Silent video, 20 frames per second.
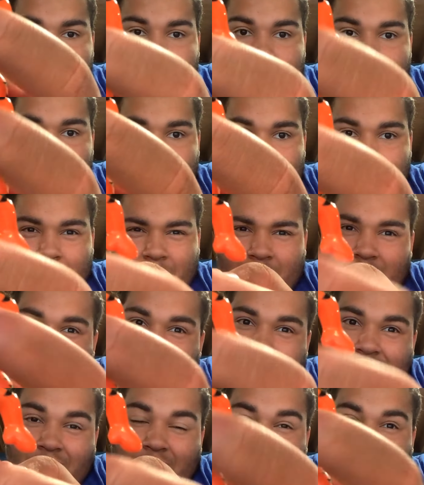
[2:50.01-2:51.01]
And like,
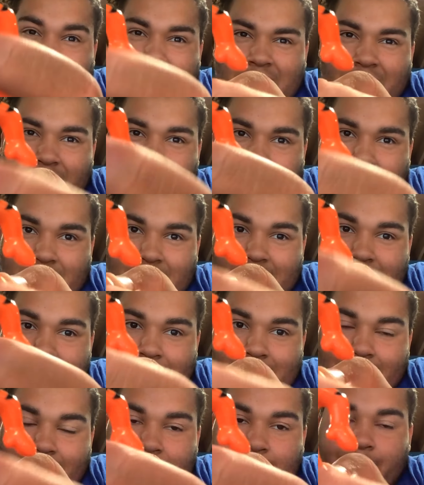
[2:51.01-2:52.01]
that's really cute, guys.
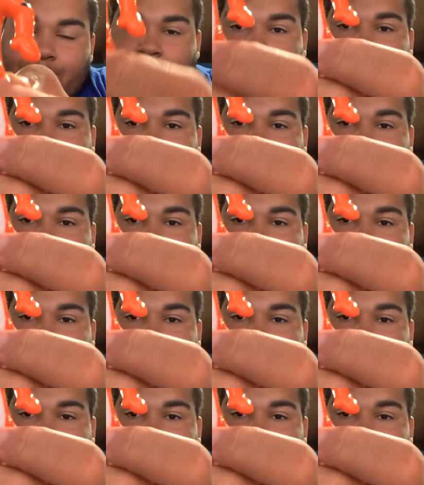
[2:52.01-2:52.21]
Look at him.